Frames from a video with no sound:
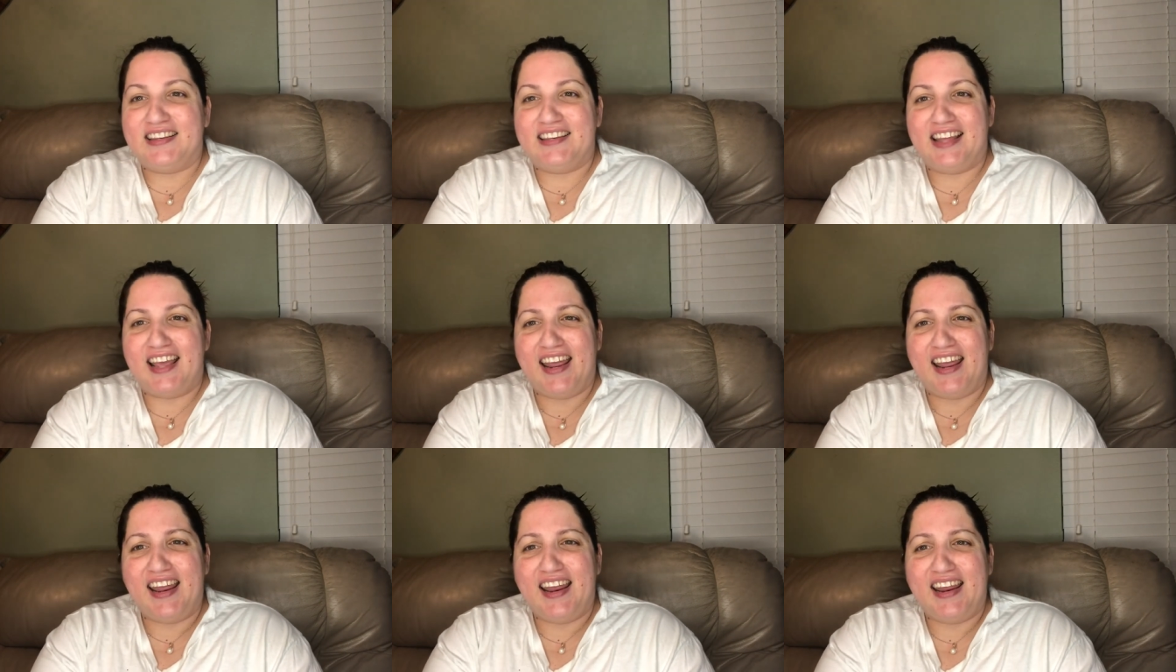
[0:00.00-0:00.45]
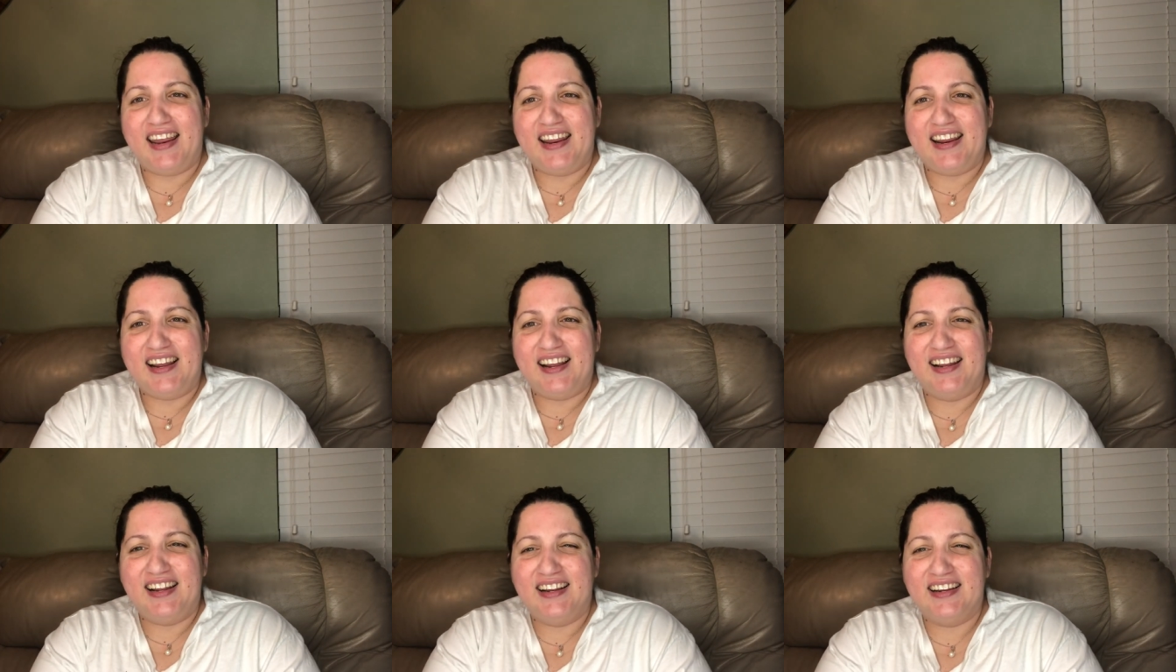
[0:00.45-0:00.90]

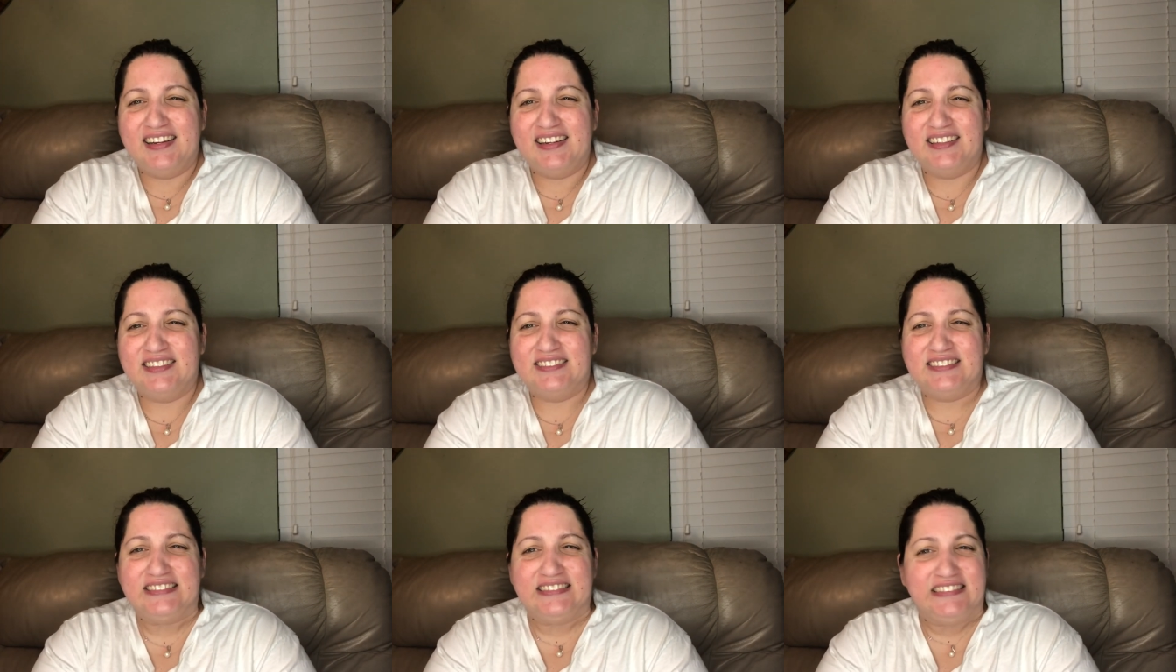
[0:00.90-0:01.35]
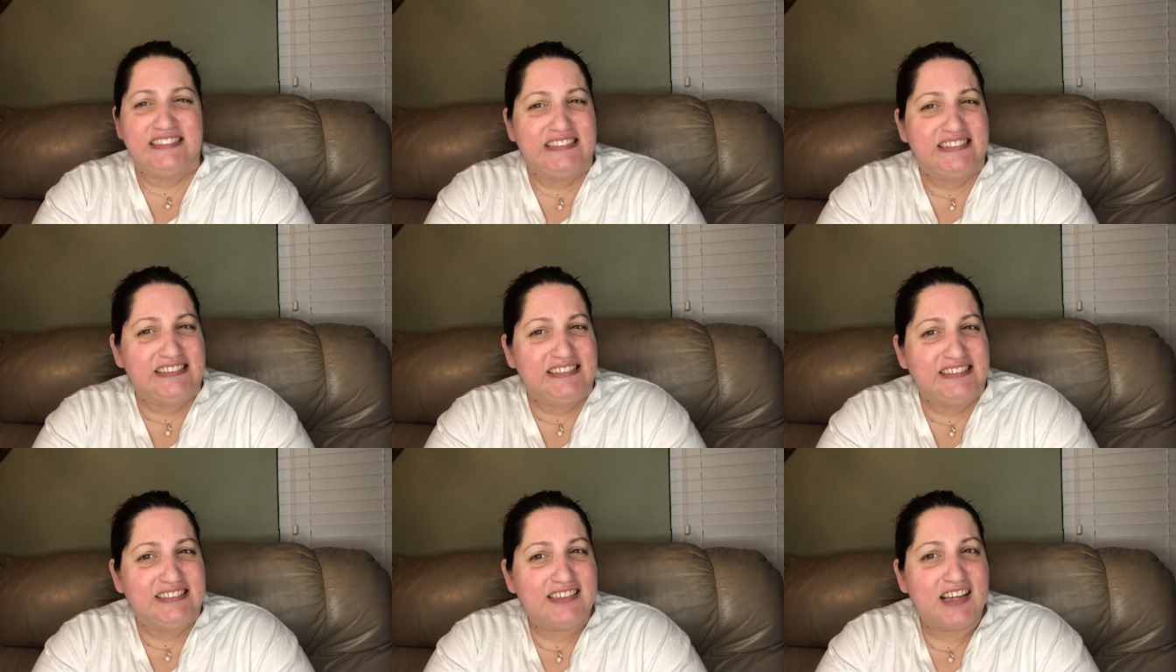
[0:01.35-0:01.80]
I
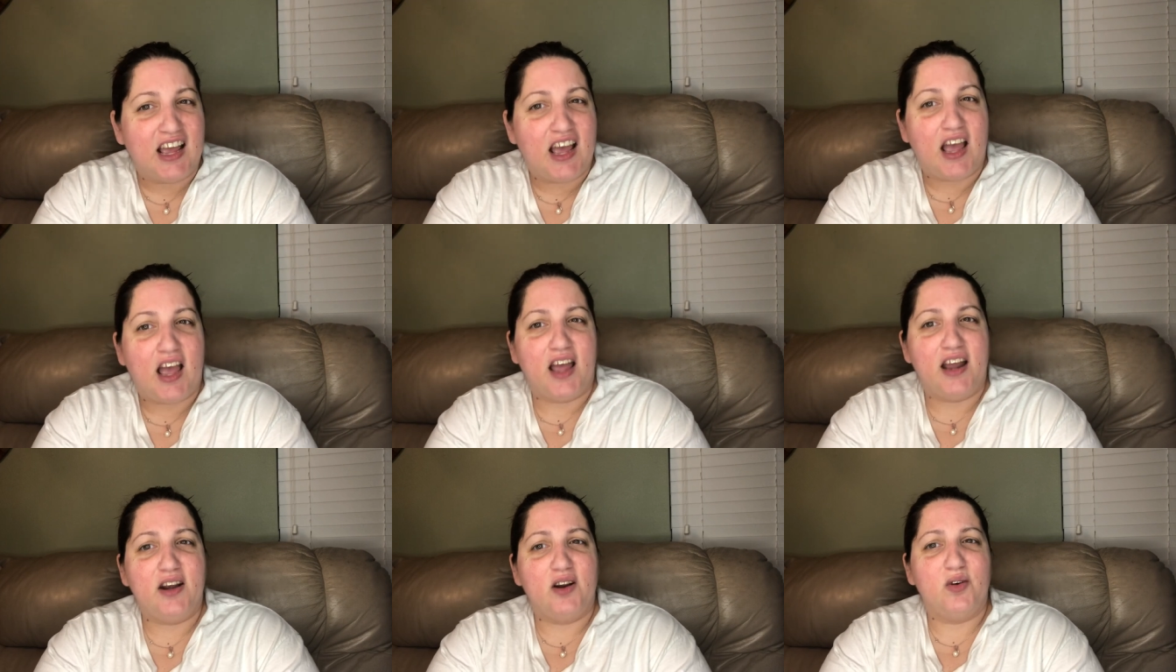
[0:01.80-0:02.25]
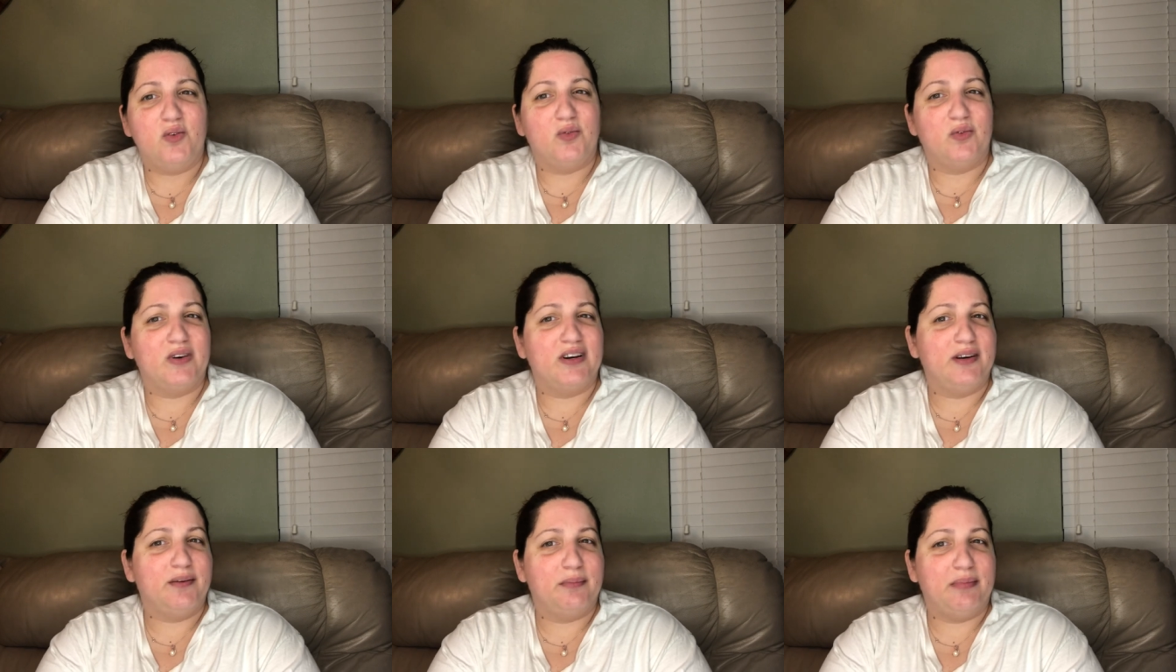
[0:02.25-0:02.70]
don't
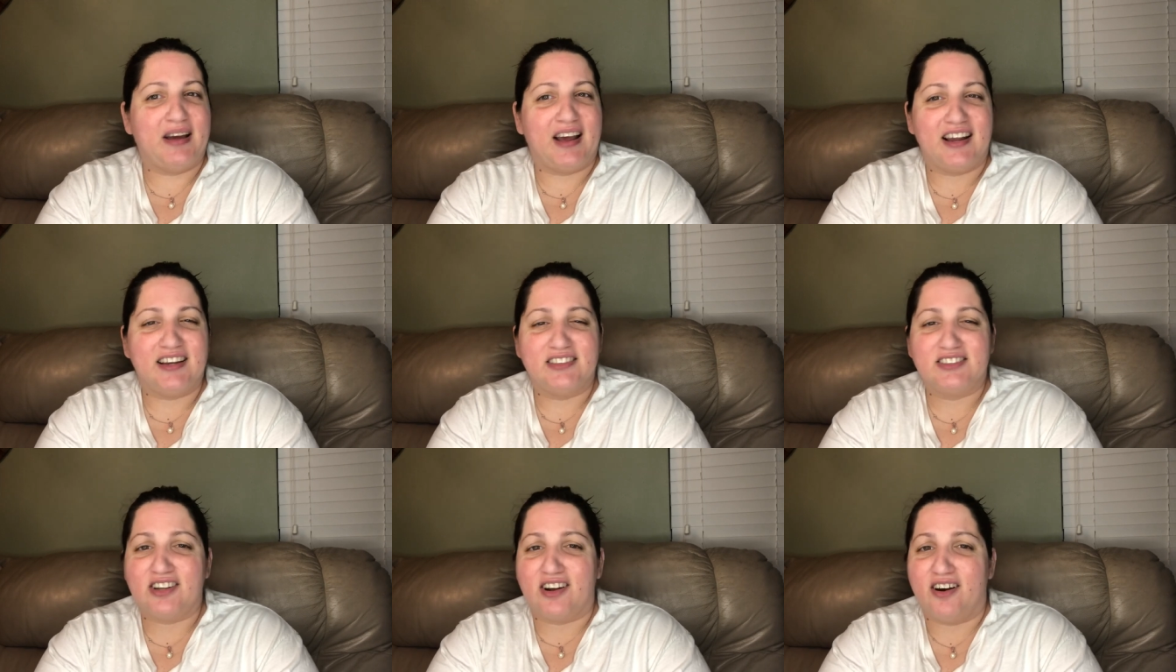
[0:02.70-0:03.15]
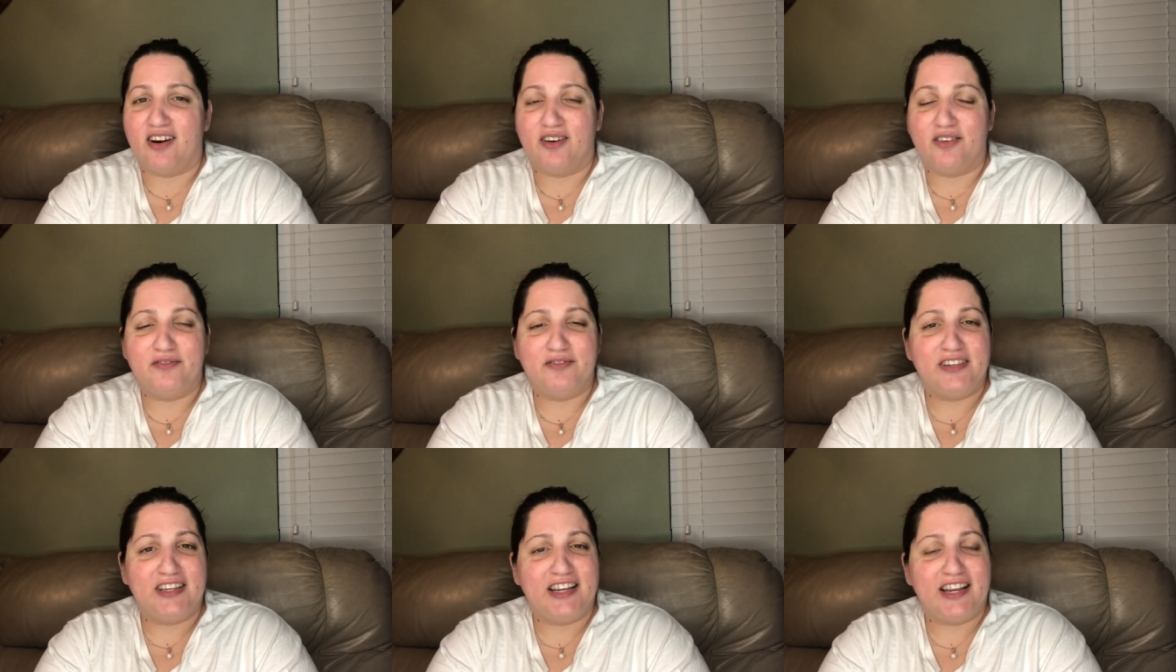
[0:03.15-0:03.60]
want to bash all
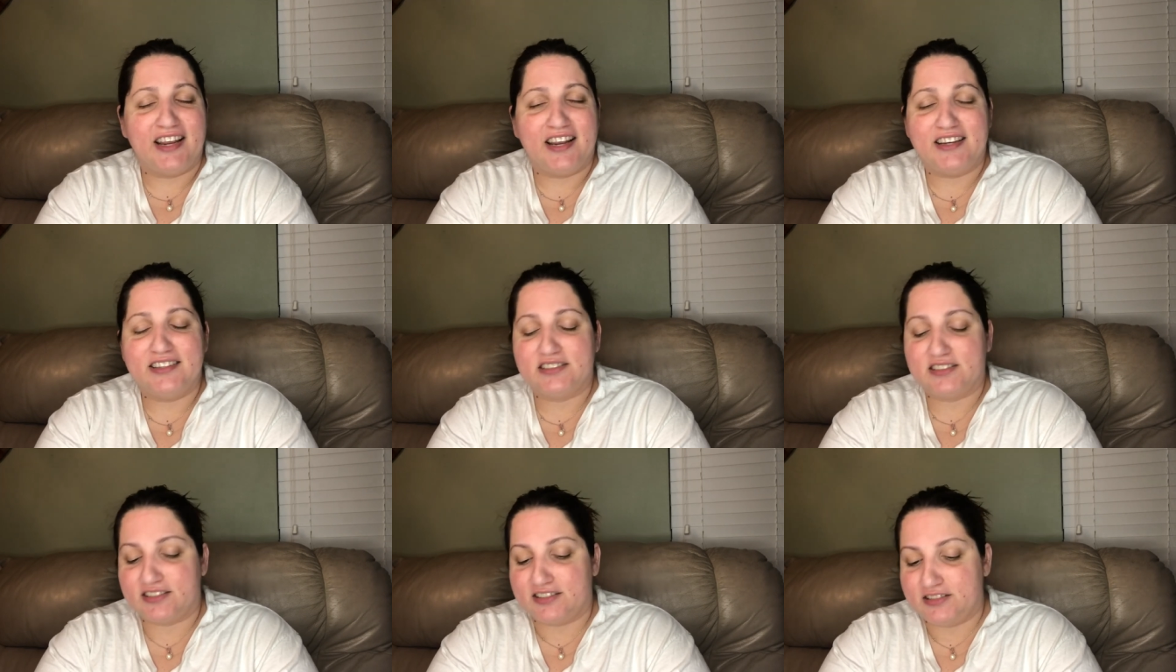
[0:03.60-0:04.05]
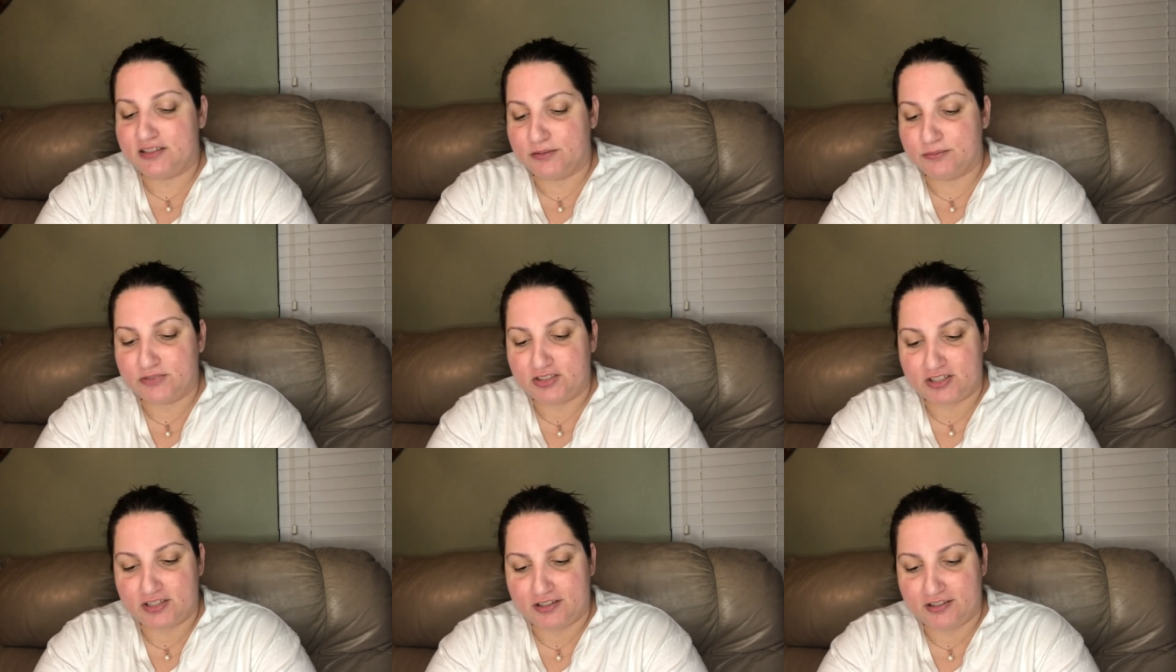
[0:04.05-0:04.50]
VAs because
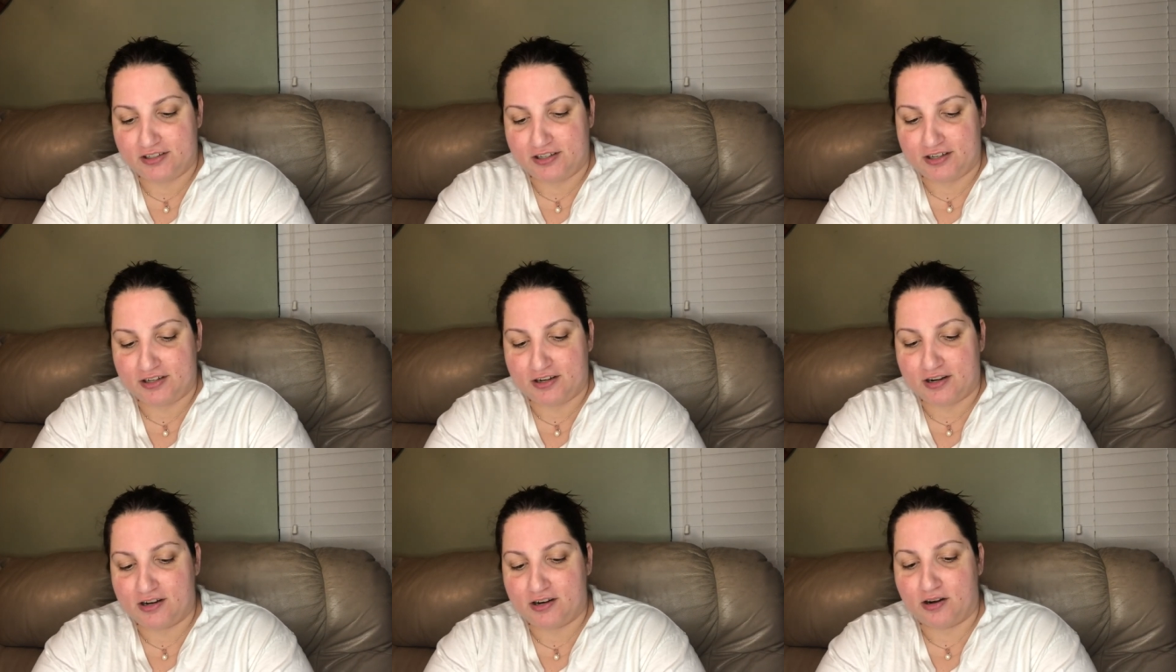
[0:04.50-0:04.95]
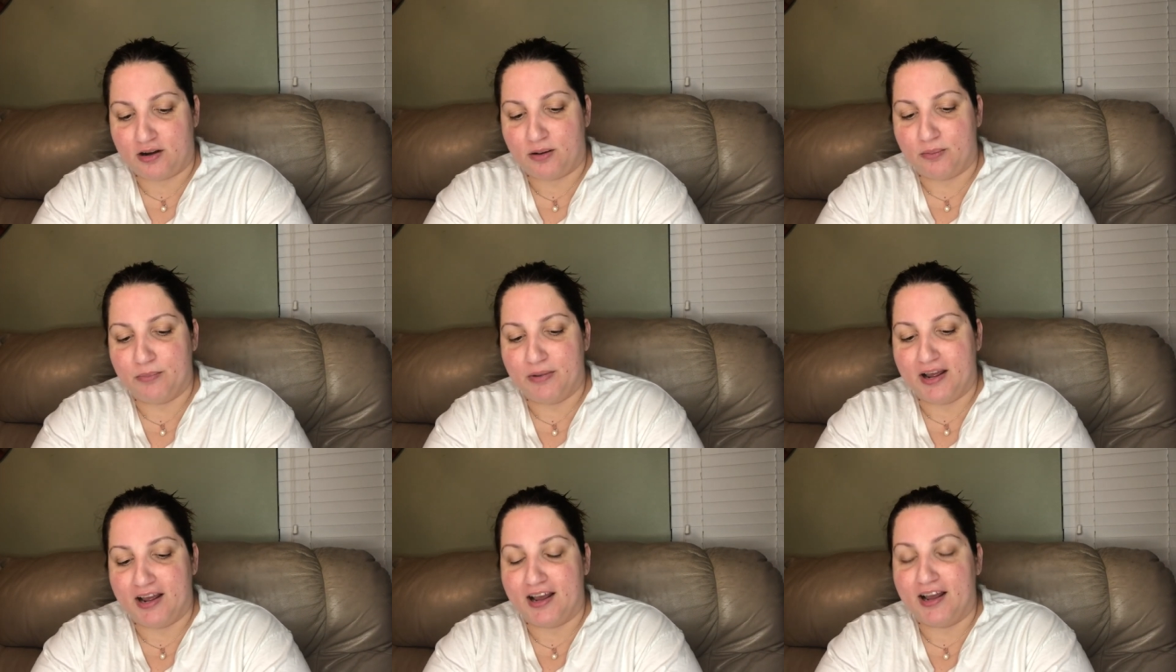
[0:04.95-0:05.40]
I'm sure they're not all
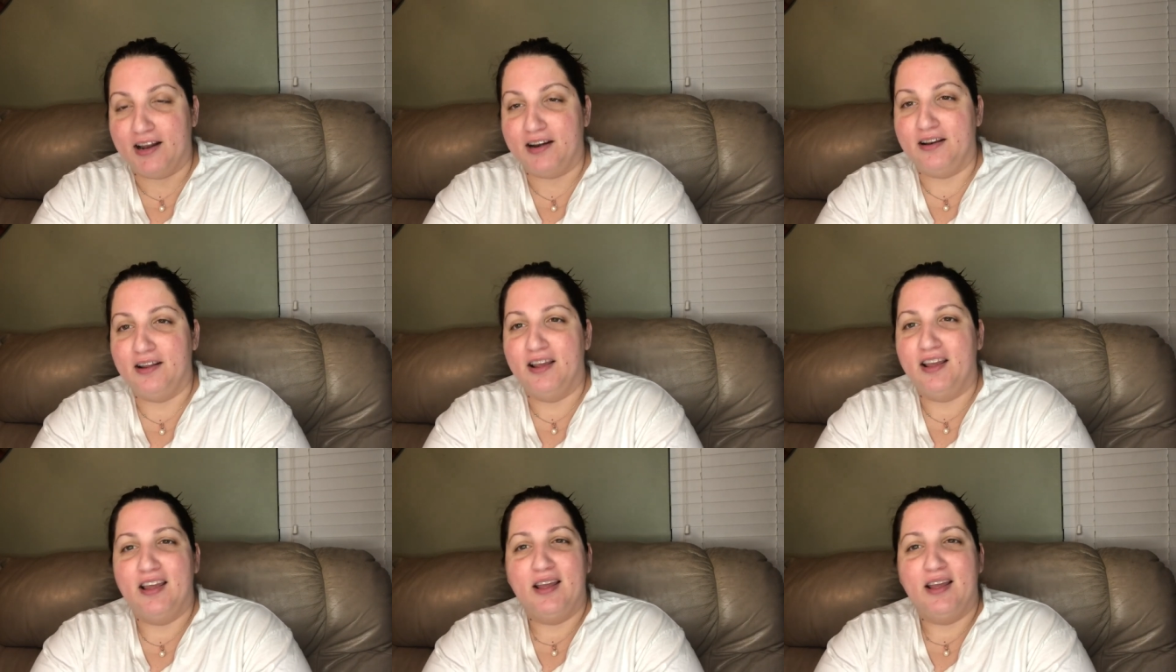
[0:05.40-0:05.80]
bad.